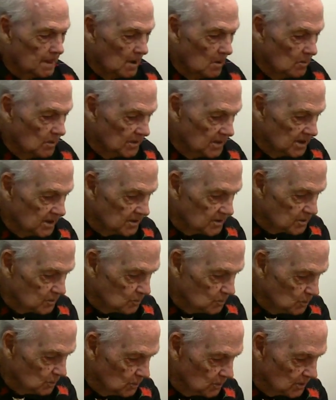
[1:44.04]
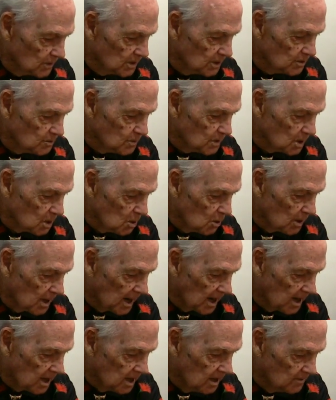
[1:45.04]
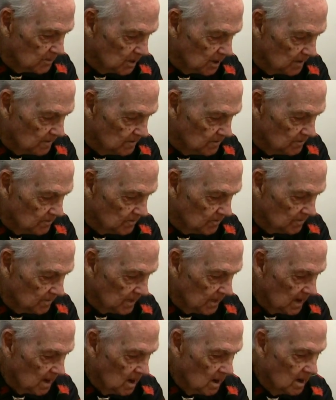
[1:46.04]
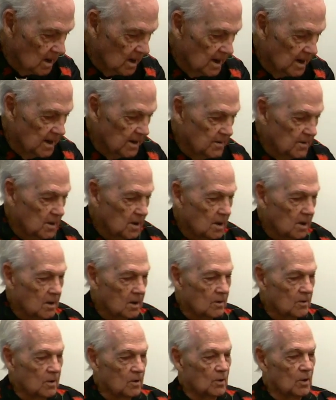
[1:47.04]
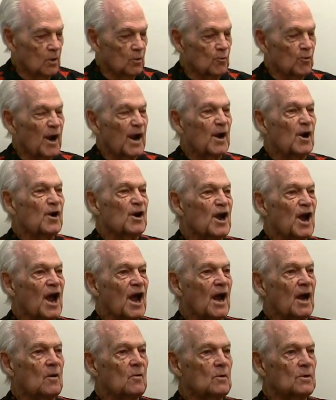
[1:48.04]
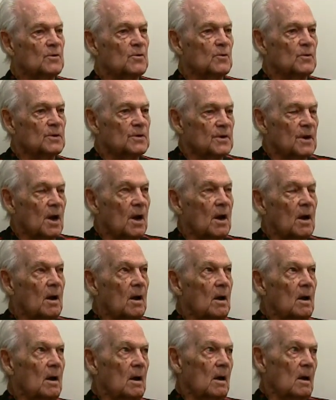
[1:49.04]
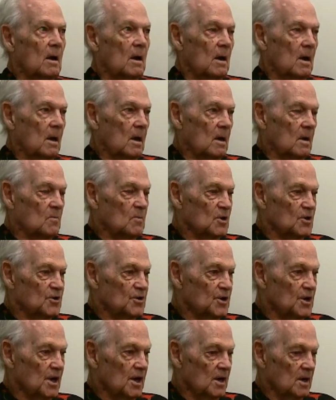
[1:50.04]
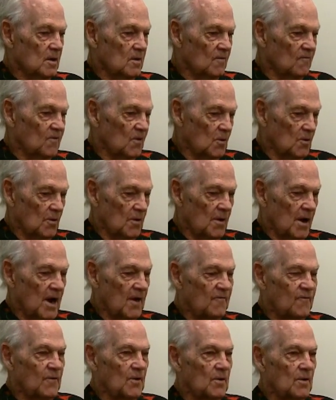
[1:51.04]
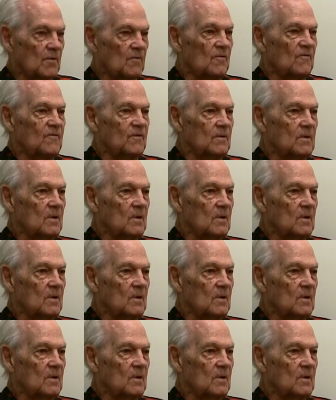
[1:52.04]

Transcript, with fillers: with Eastman Kodak Company, and Recordak, which was a machine to photograph your